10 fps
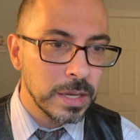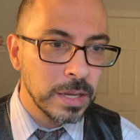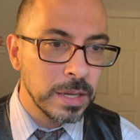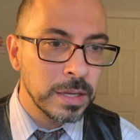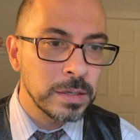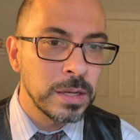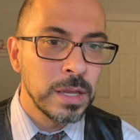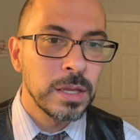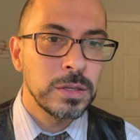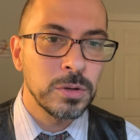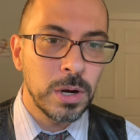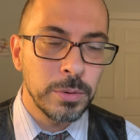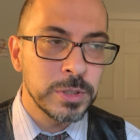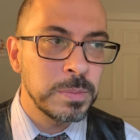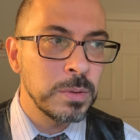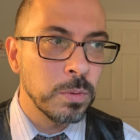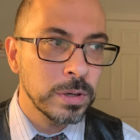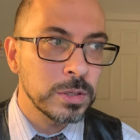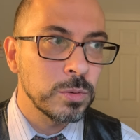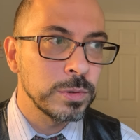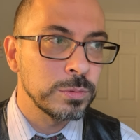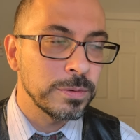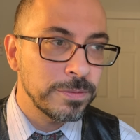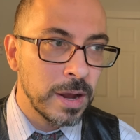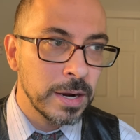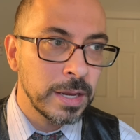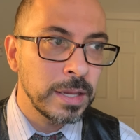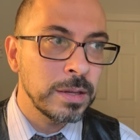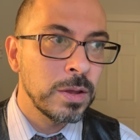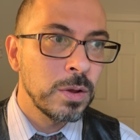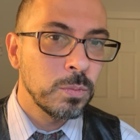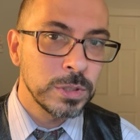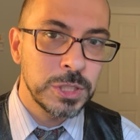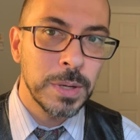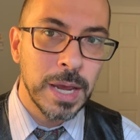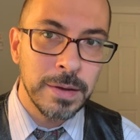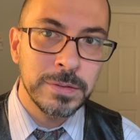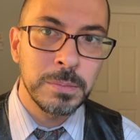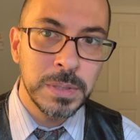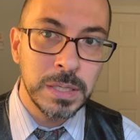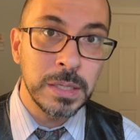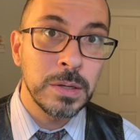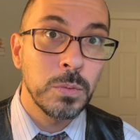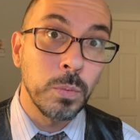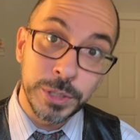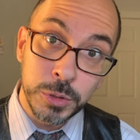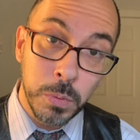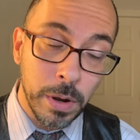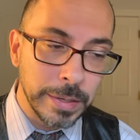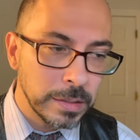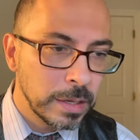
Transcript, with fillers: And you'll always be working towards refining what you have to be what you want.